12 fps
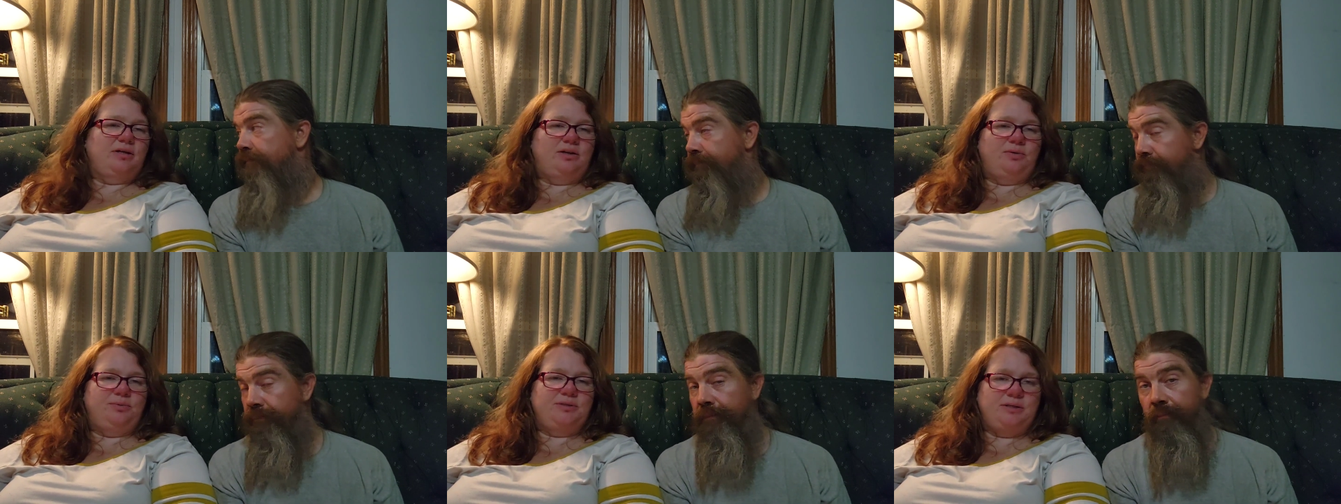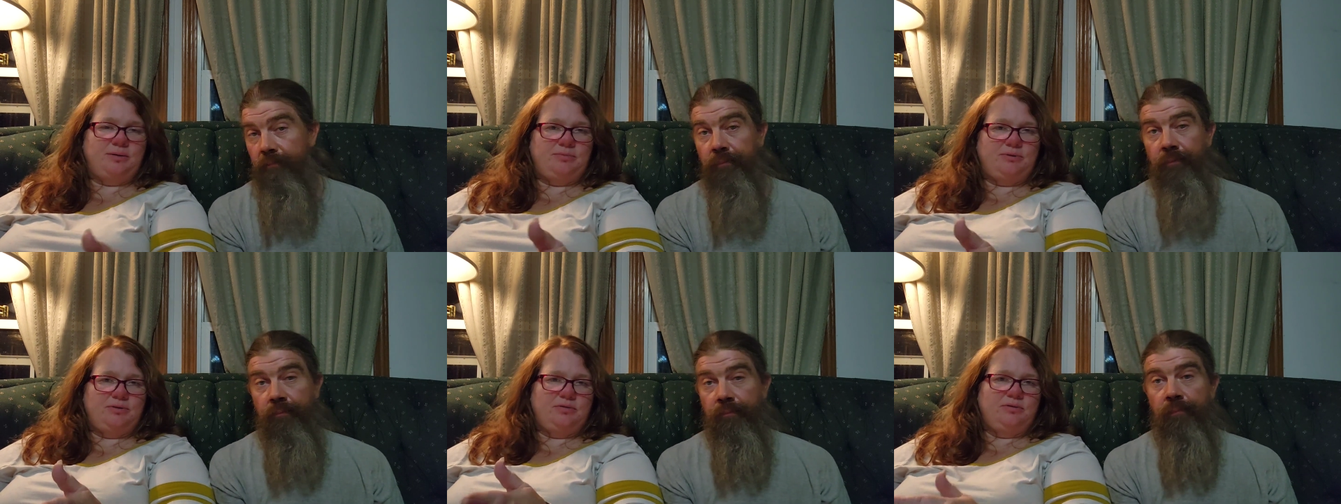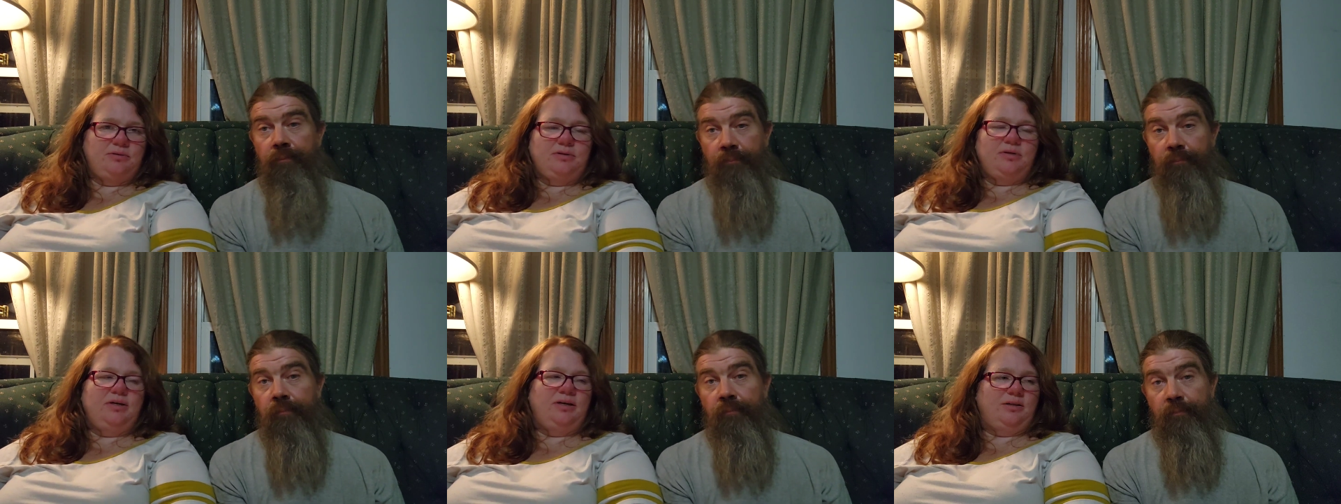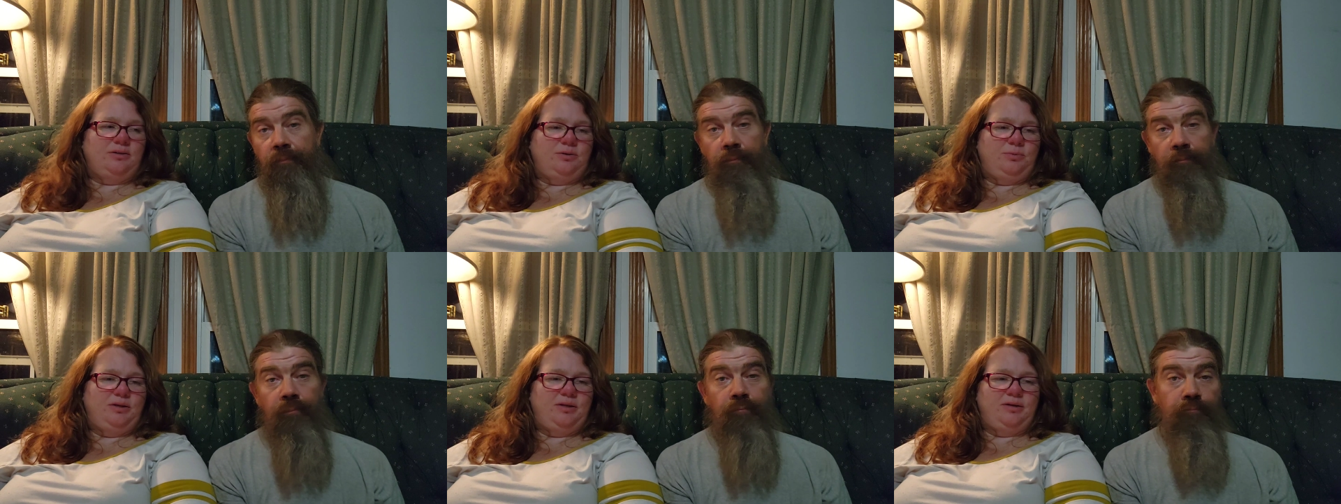Speaker 1: I know we skipped a
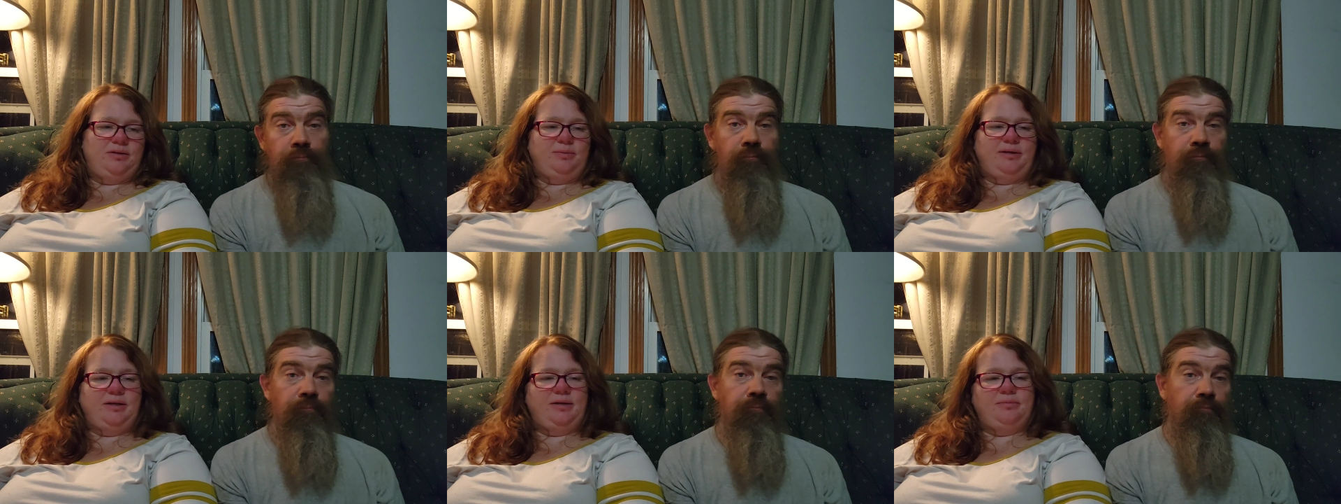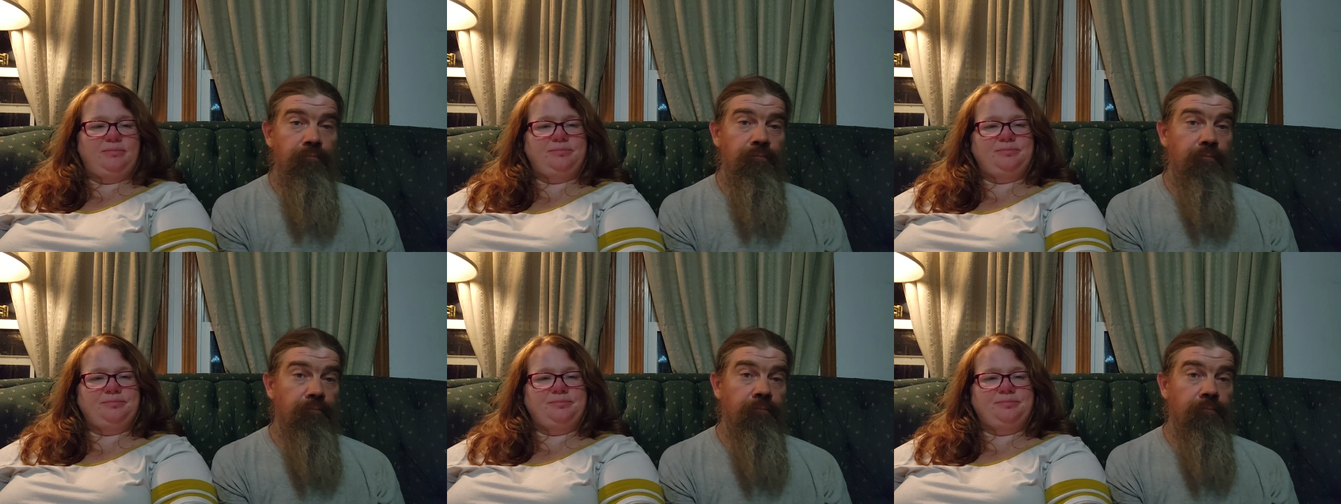little bit there at the beginning. Mm -hmm.